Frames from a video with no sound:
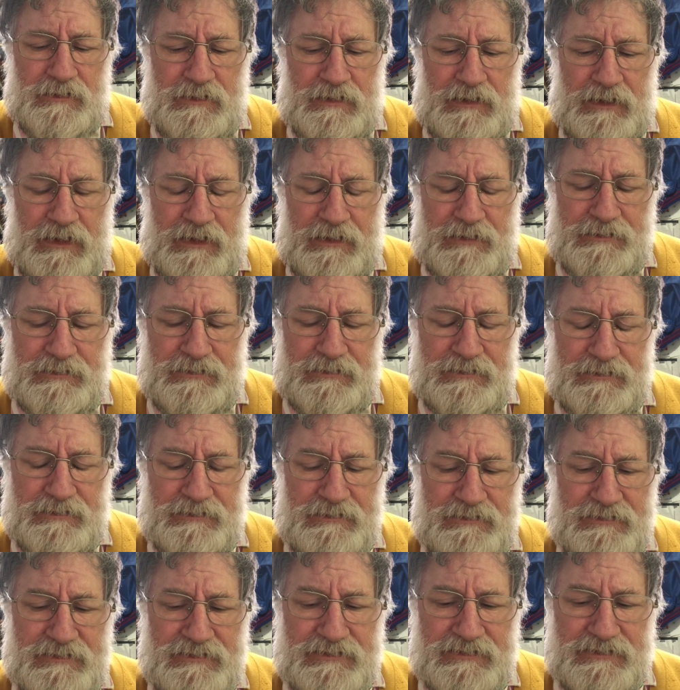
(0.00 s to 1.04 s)

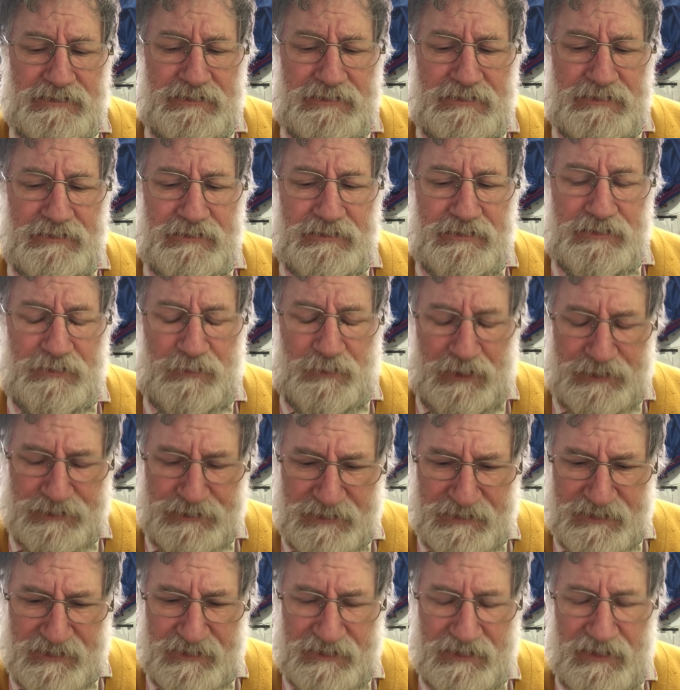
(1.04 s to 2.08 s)
And the
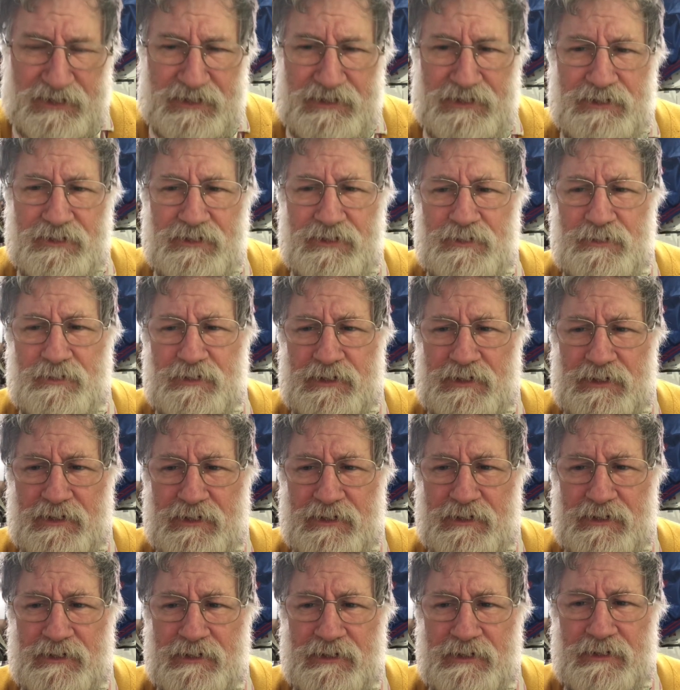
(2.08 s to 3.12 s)
Russians that I know
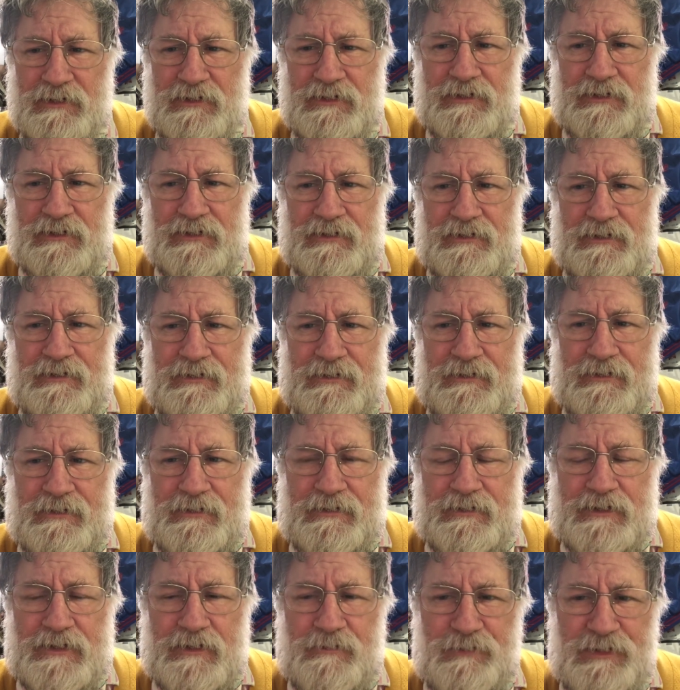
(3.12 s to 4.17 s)
are
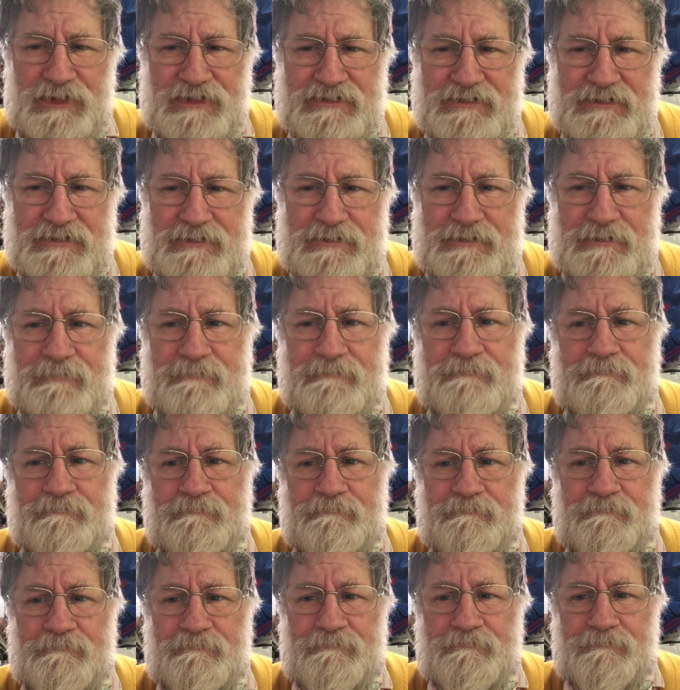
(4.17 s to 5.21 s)
committed
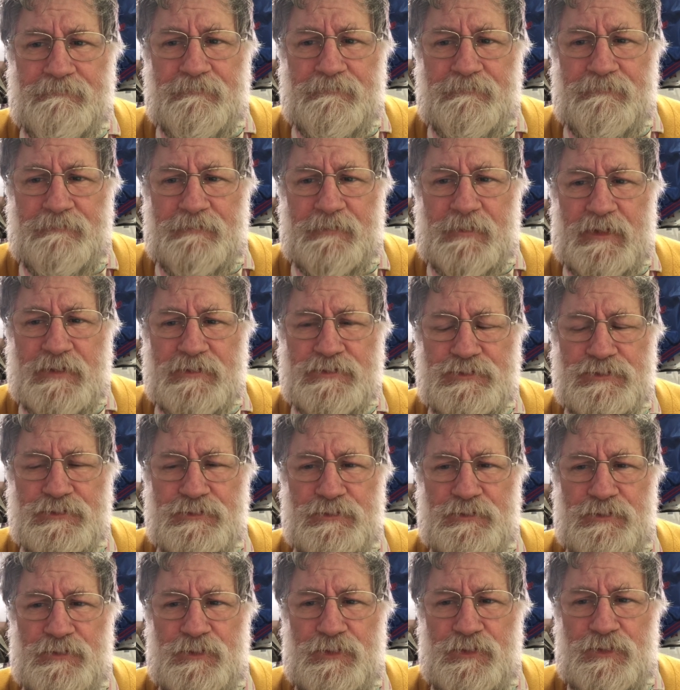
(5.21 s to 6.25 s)

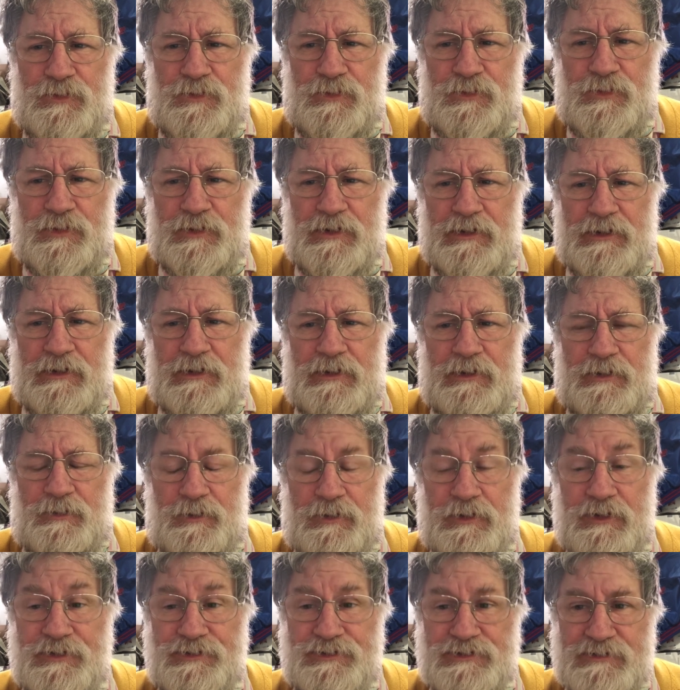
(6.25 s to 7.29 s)
to
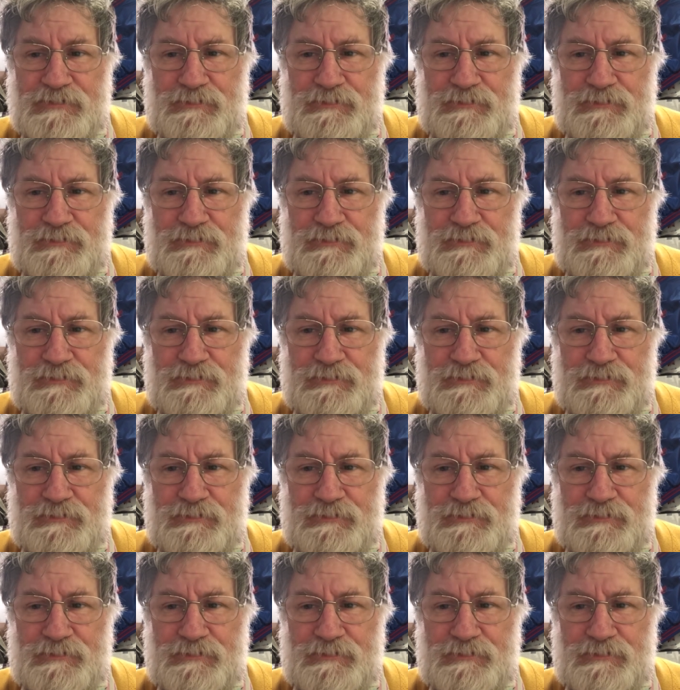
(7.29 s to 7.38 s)
religious